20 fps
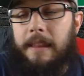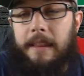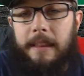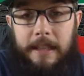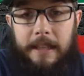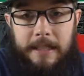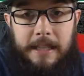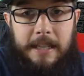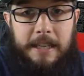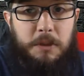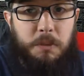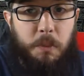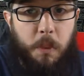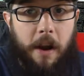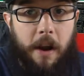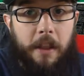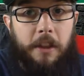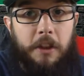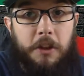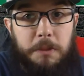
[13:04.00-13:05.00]
this is
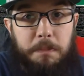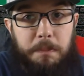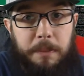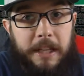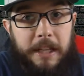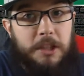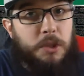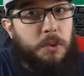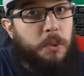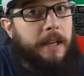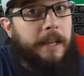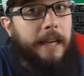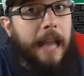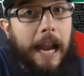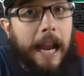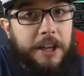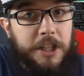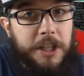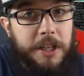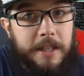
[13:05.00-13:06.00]
one of those big swing
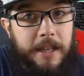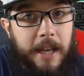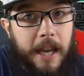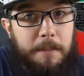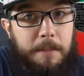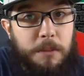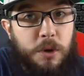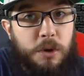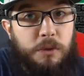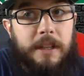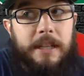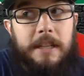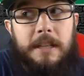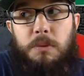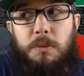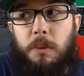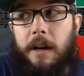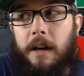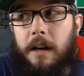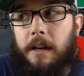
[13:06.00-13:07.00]
action type
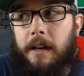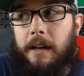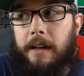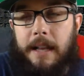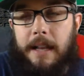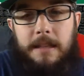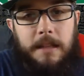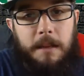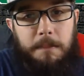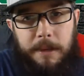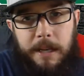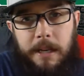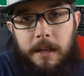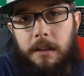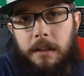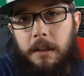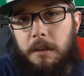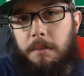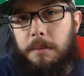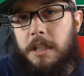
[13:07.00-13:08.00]
movies where it ends up being a
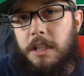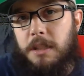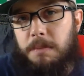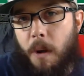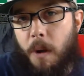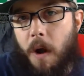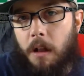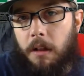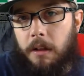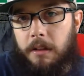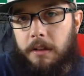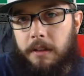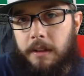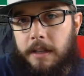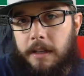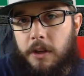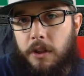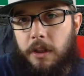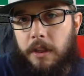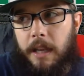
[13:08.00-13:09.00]
little bit smaller
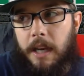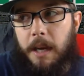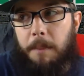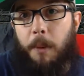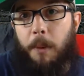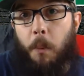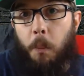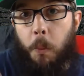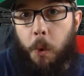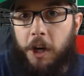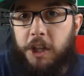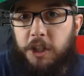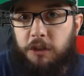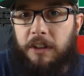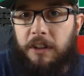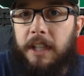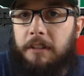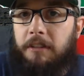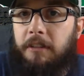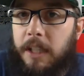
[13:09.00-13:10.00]
than you'd think, but works
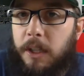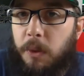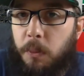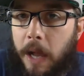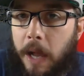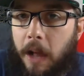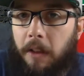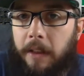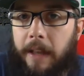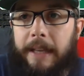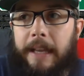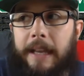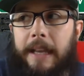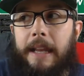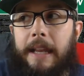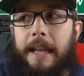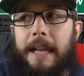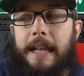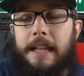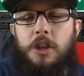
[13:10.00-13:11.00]
really, really well. Like
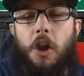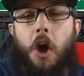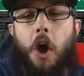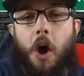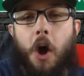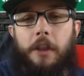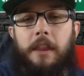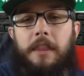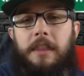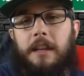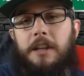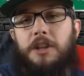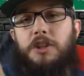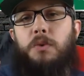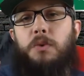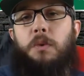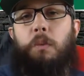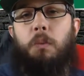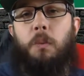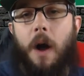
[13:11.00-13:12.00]
it hits all the things
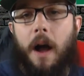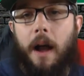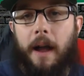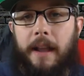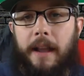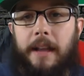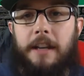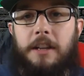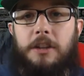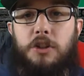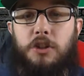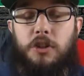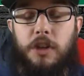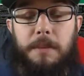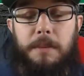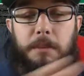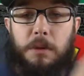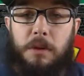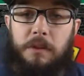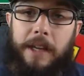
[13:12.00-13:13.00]
you would want in a
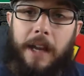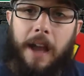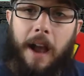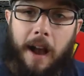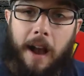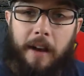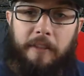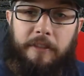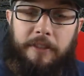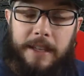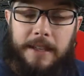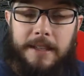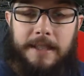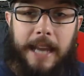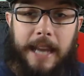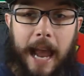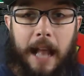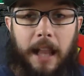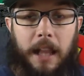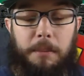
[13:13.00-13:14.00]
streaming movie of this
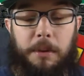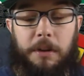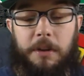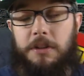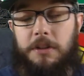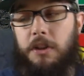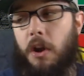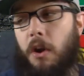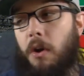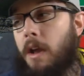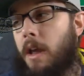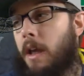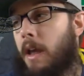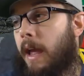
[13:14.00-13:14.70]
caliber. So